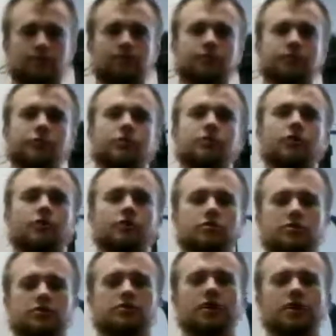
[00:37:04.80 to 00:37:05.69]
you know what your
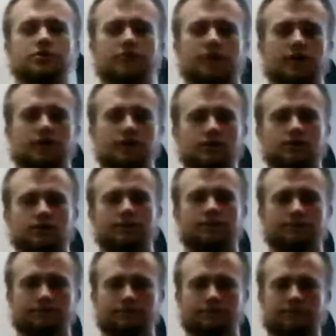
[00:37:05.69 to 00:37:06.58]
success rate is?
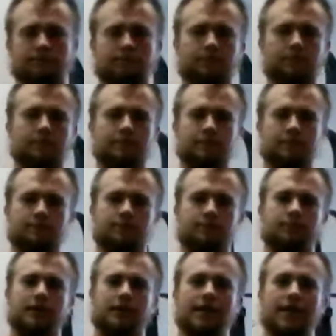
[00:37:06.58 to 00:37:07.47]

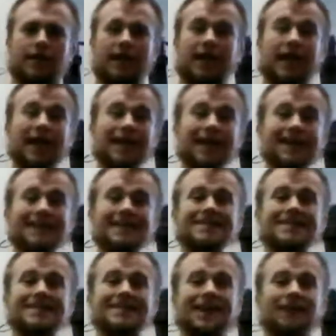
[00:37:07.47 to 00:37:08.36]

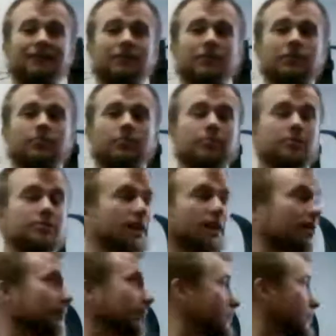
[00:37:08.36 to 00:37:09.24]

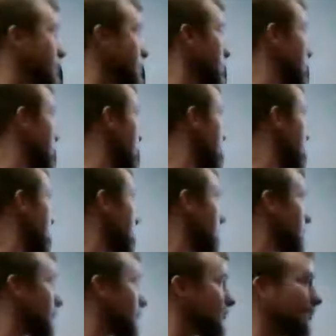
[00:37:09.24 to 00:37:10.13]
97%.
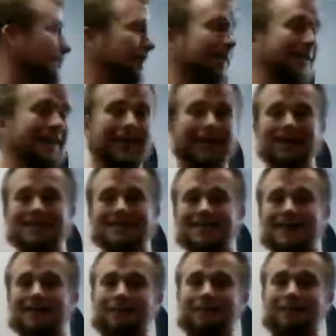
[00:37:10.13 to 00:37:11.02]

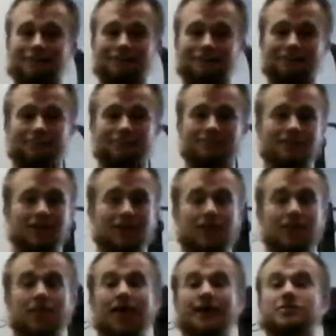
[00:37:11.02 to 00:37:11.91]
97.
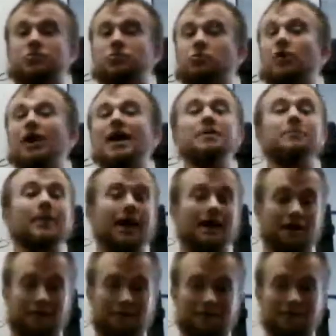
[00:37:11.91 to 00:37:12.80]
That's way
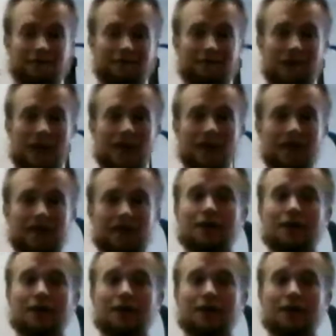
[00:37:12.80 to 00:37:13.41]
better, right?